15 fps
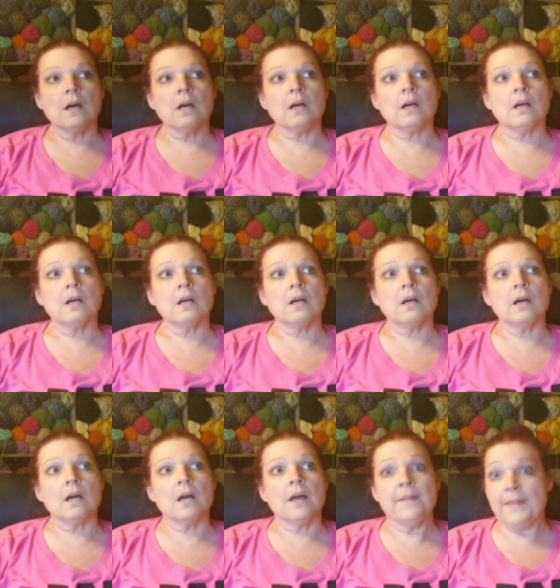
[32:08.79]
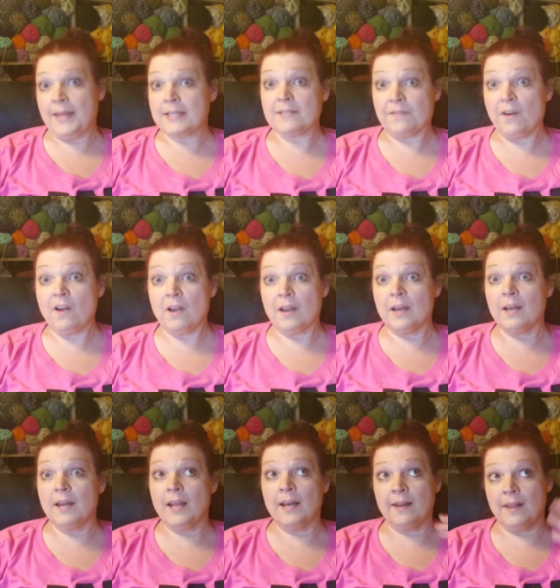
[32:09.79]
Uh, and that's fine.
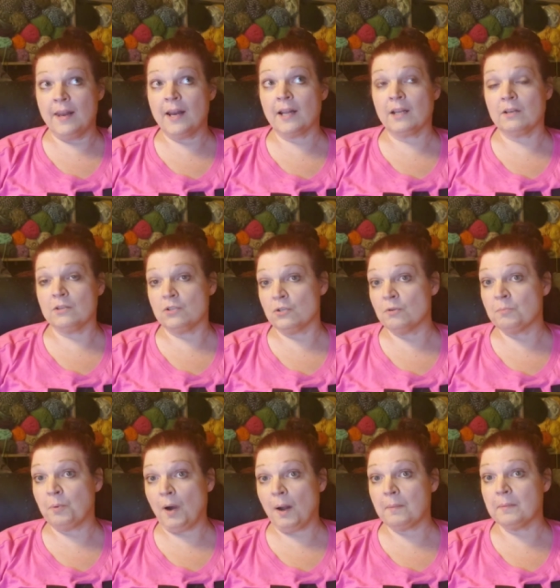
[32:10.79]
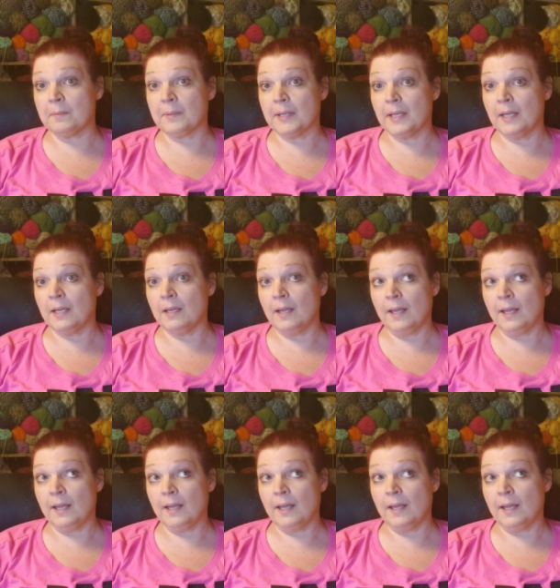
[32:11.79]
And then I could do probably